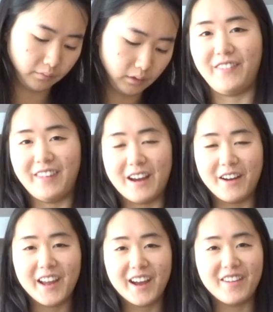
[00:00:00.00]
Now I
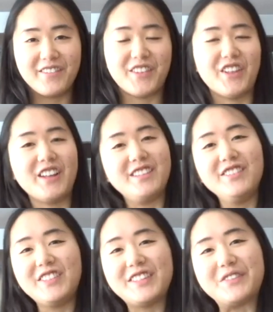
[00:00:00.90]
have lots of
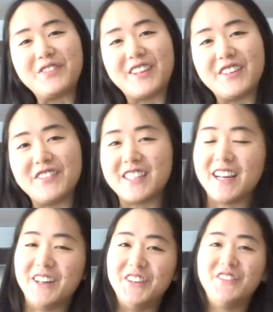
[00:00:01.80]
soup cubes at
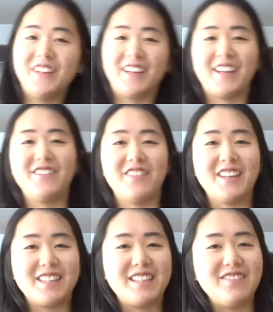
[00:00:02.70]
home and I can
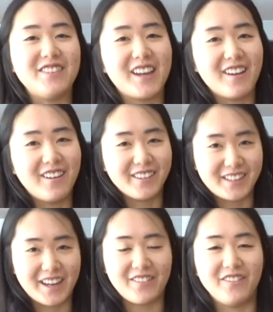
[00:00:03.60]
make steamed egg all the
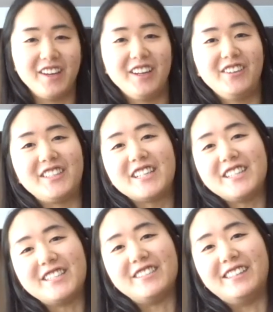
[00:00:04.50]
time, which I
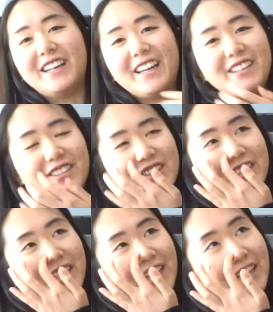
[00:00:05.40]
do. I
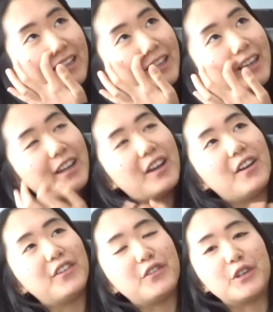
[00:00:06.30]
usually eat it like
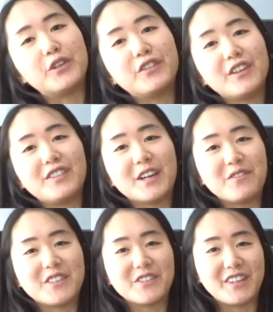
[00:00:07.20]
4 or 5
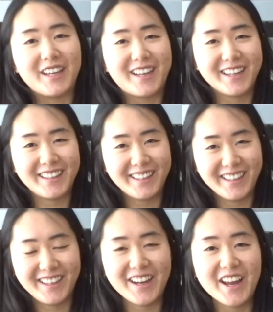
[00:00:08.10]
times a week.
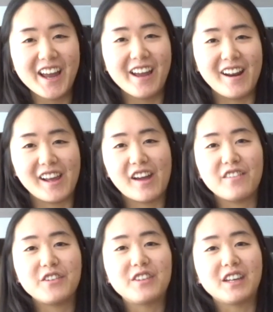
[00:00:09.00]
And I have
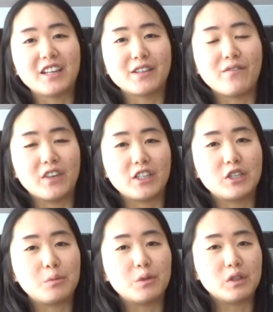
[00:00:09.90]
it with like some
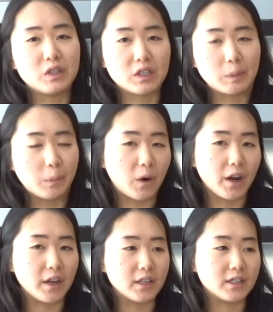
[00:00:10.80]
vegetables, some
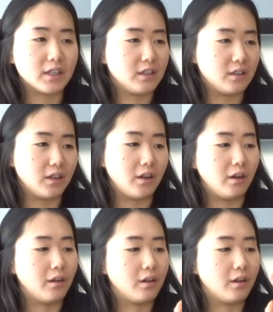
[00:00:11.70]
rice, and then